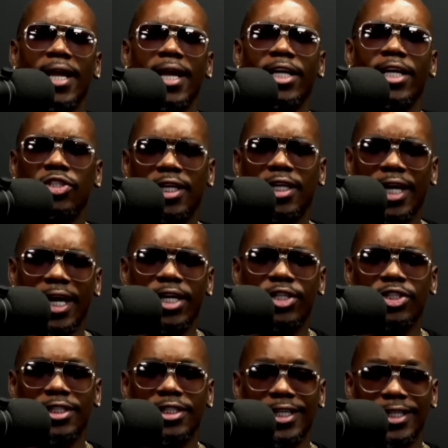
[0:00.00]

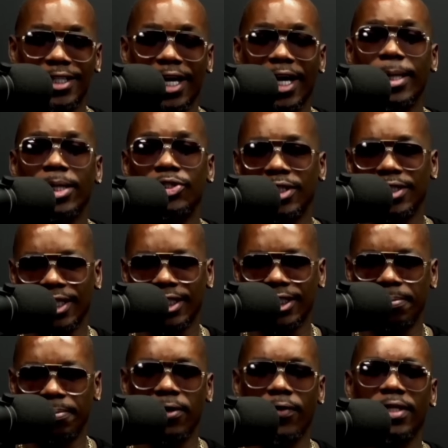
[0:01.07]
education and knowledge and
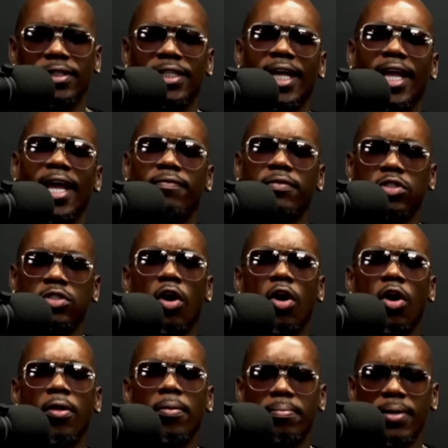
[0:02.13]
experience have
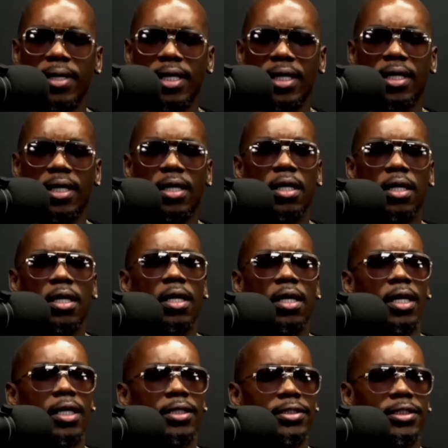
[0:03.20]
taught me,
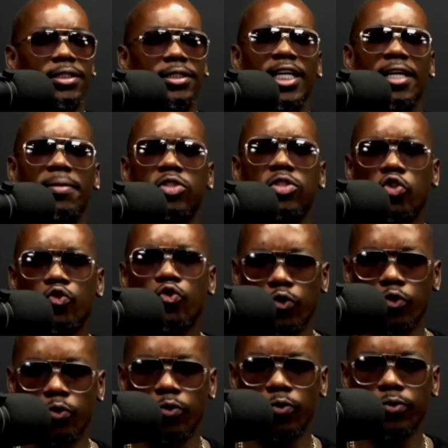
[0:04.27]
deep
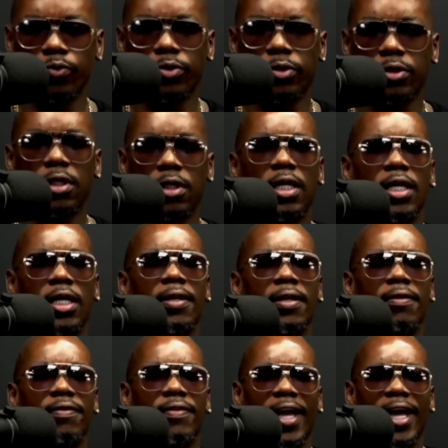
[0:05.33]
truths
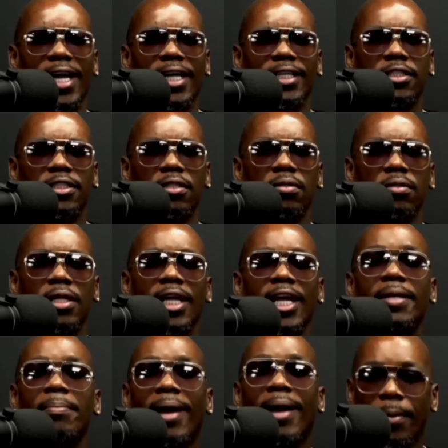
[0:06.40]
that,
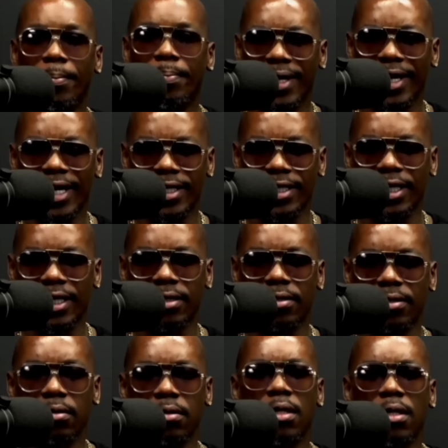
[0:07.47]
in my
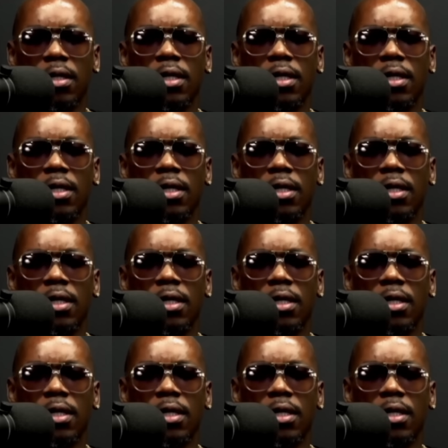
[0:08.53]
opinion,